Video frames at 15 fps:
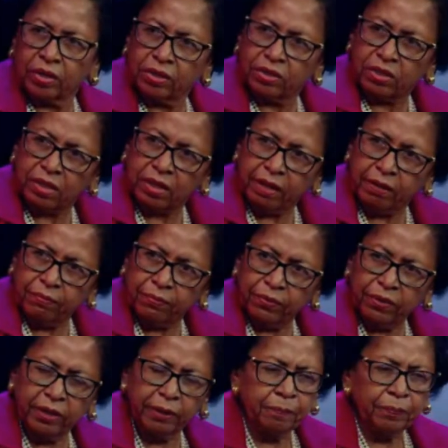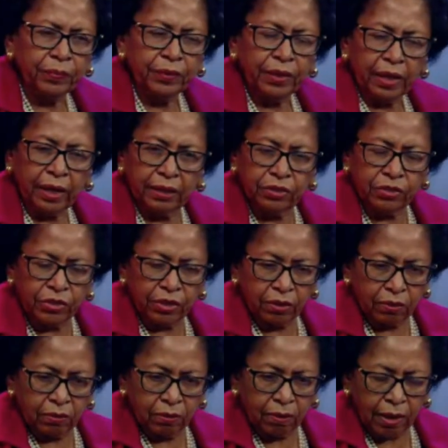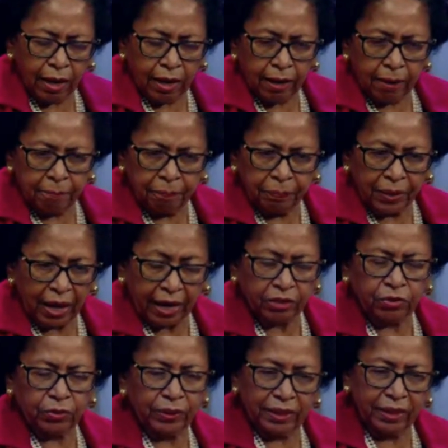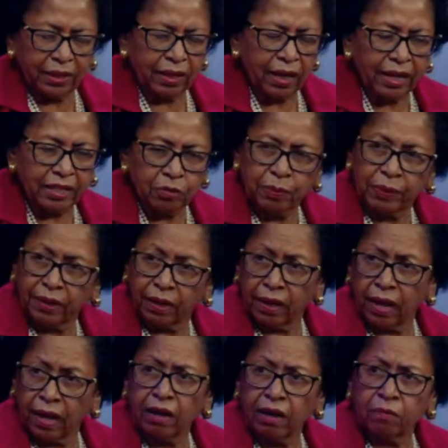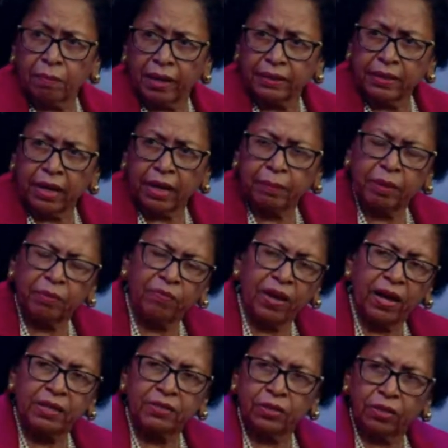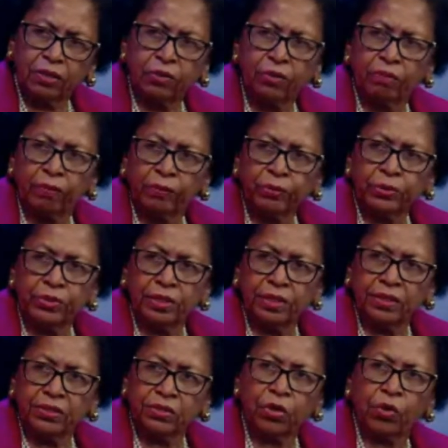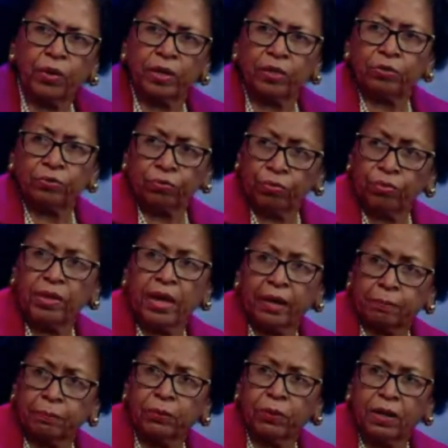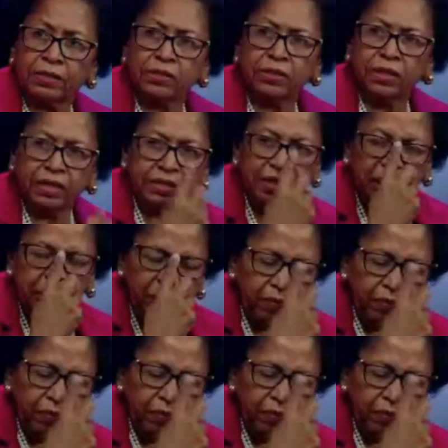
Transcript: to slavery, and so um, actually, I spend a lot of my time advising universities going through that process. I